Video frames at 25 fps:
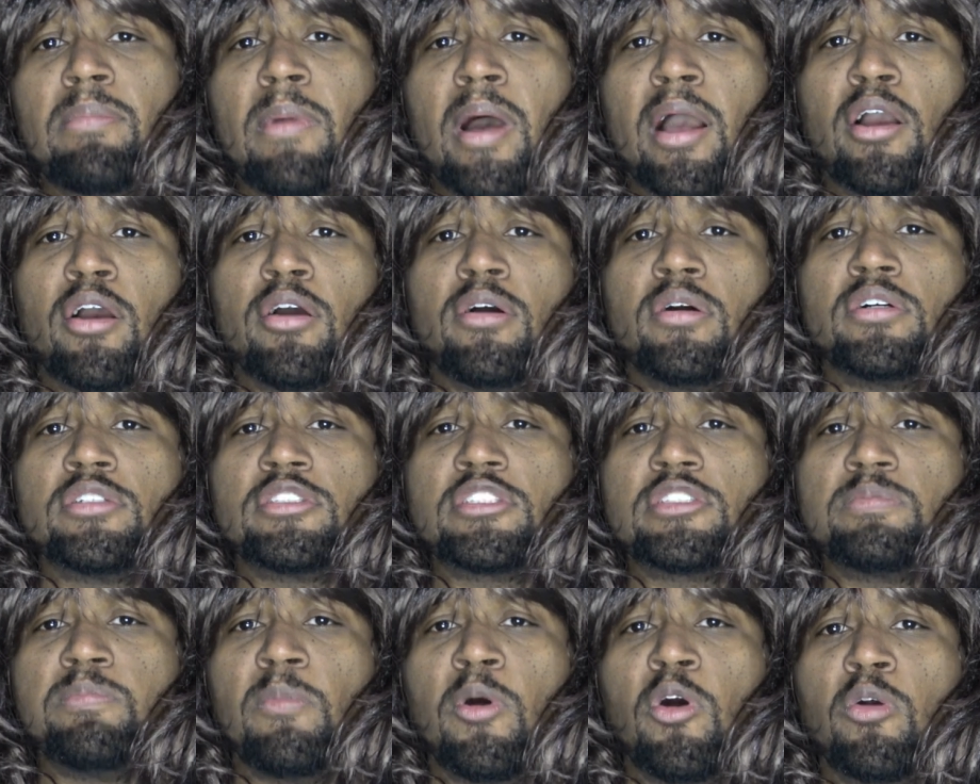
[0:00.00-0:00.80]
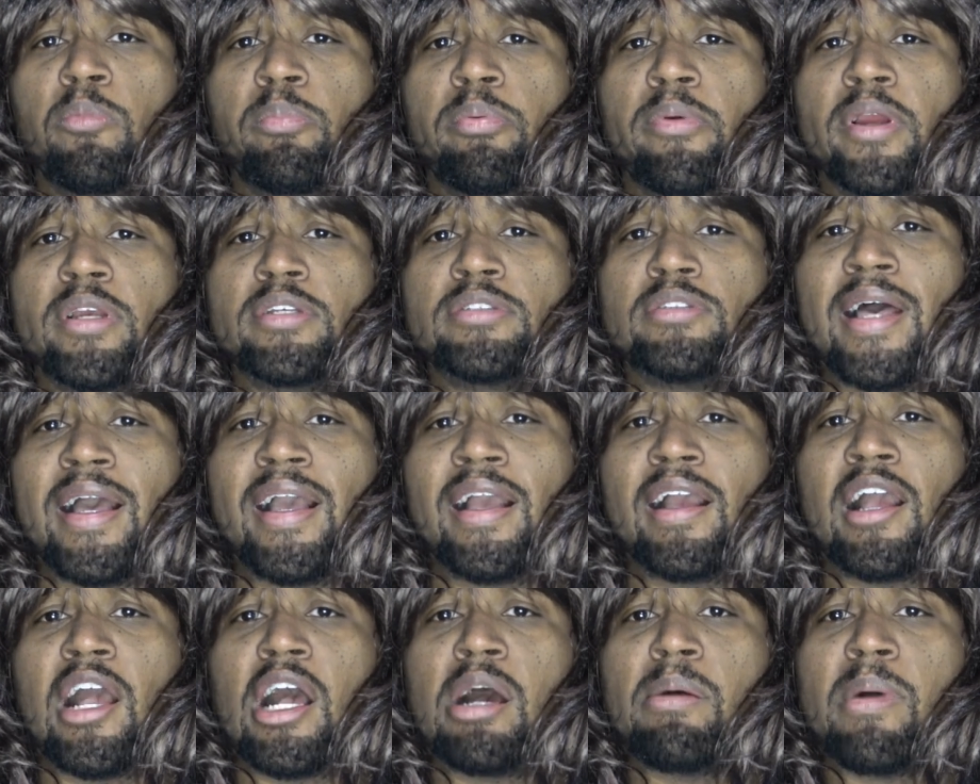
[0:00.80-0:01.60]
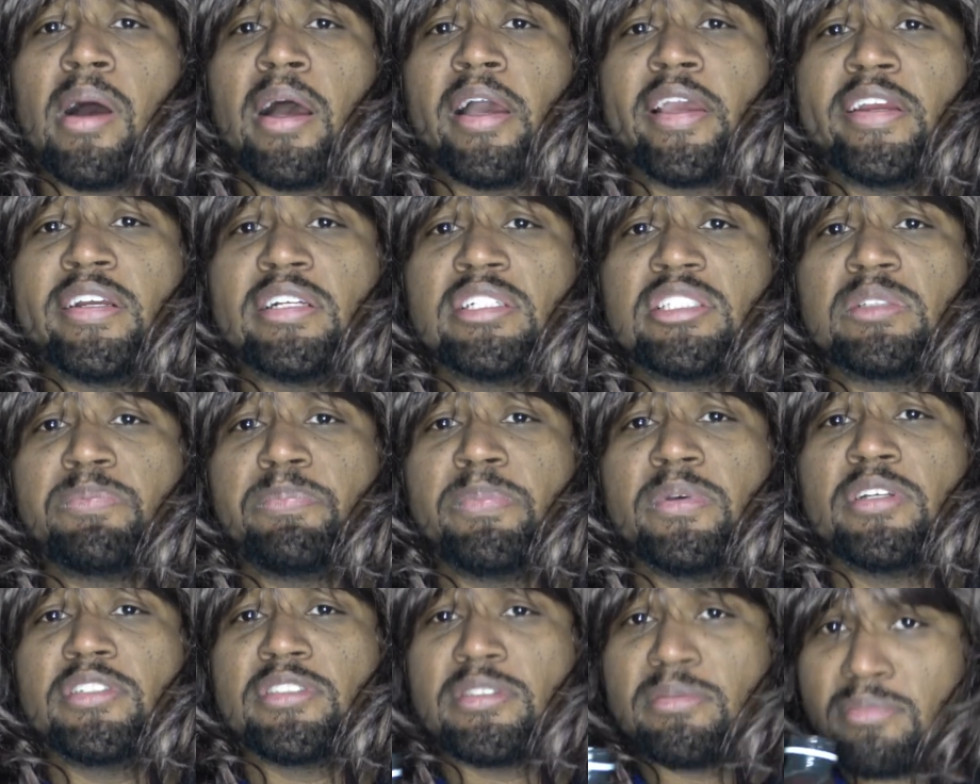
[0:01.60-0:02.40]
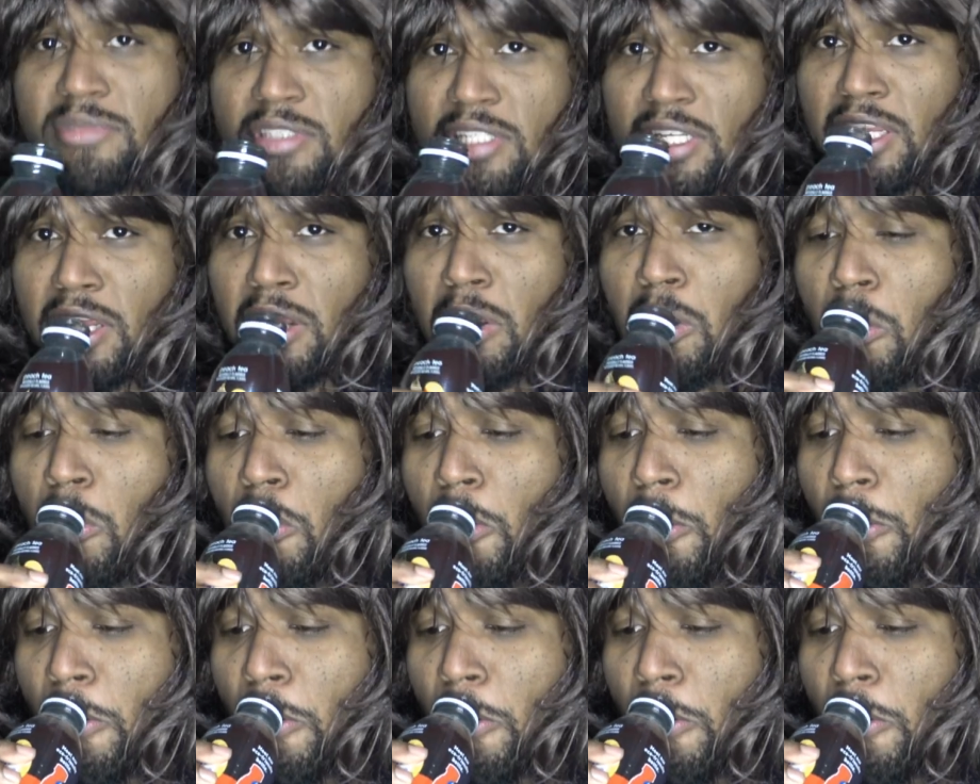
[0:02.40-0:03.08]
them I go on smoke break so I can come out here and spill some tea.